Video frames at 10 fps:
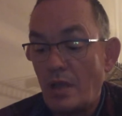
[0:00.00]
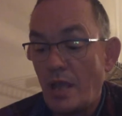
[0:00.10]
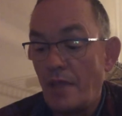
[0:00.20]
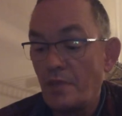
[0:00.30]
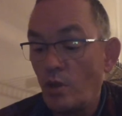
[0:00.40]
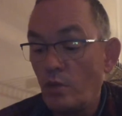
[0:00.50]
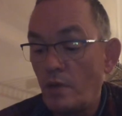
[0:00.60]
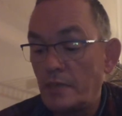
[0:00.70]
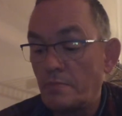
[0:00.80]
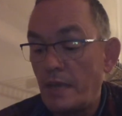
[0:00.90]
And the only
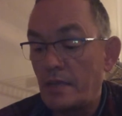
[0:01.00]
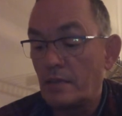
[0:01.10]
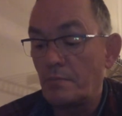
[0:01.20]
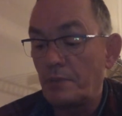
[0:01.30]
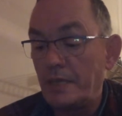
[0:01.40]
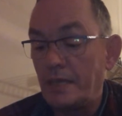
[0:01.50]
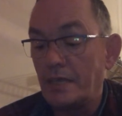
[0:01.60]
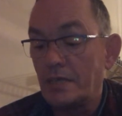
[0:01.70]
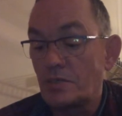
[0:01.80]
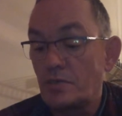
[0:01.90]
way to make it complete is